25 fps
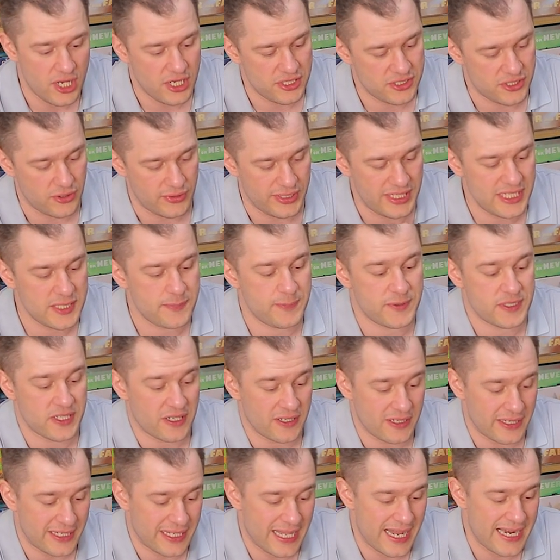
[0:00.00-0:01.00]
So in this
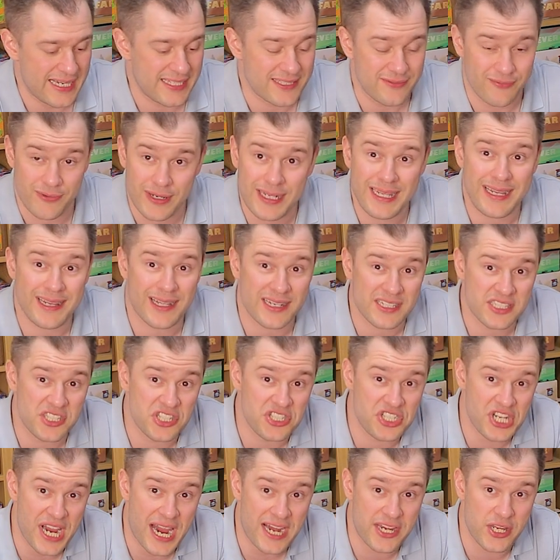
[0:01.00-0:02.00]
particular case, really likes the
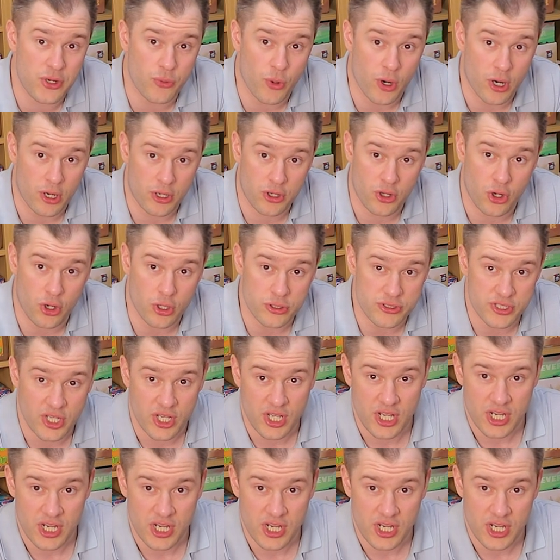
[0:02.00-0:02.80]
Jaguar god.